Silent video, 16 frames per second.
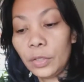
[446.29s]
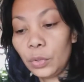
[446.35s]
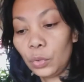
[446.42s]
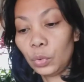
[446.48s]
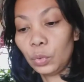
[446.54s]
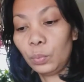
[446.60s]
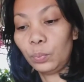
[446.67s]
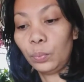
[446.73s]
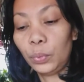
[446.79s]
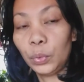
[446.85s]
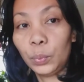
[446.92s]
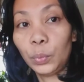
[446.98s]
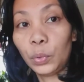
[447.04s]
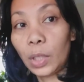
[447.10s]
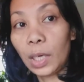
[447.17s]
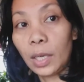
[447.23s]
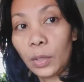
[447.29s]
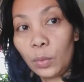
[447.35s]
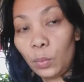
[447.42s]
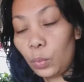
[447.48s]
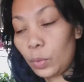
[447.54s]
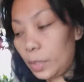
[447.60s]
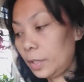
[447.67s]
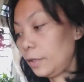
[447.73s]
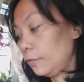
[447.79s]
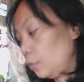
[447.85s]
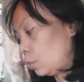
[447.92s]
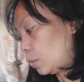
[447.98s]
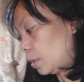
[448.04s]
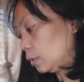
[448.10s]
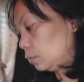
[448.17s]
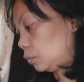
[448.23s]
You could put a lot of water if you
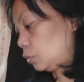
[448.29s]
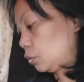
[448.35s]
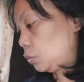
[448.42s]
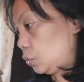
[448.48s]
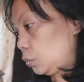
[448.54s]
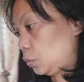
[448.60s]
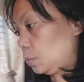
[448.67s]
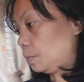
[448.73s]
want more soup.